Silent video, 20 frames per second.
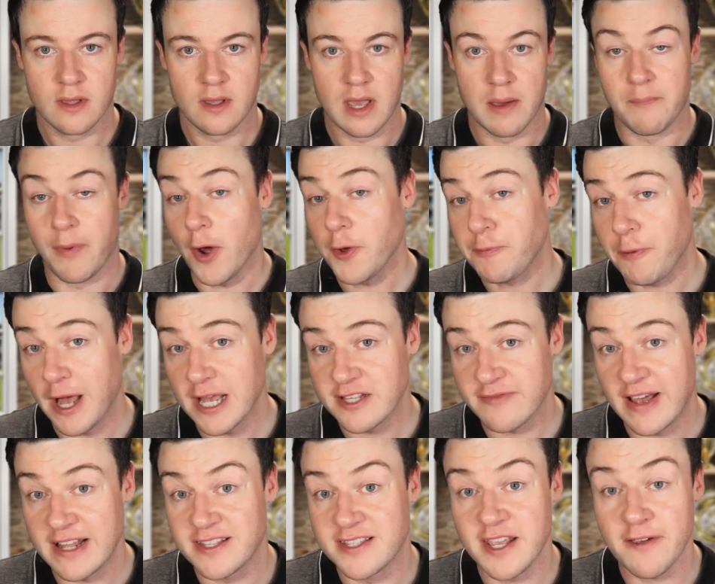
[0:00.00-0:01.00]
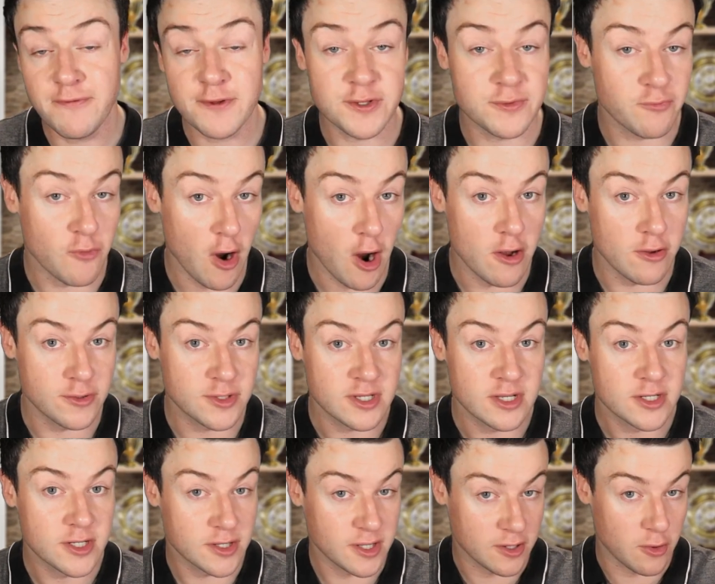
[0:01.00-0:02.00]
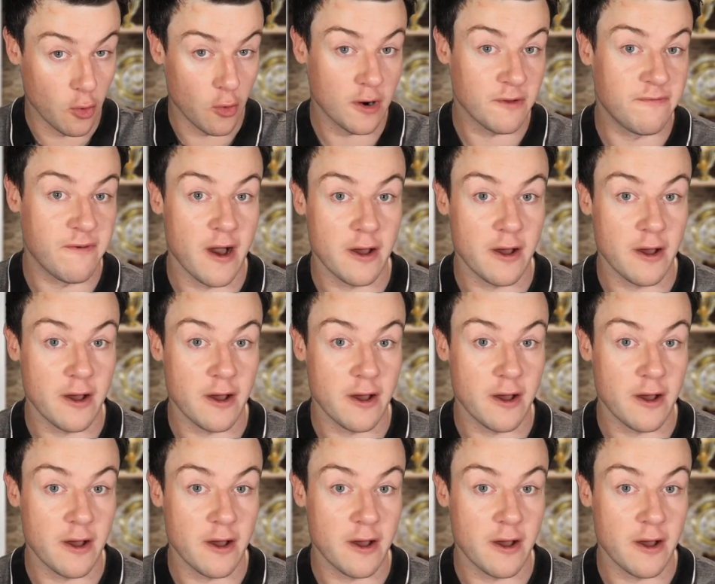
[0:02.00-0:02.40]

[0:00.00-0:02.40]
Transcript: Both players have had different roads to the quarterfinal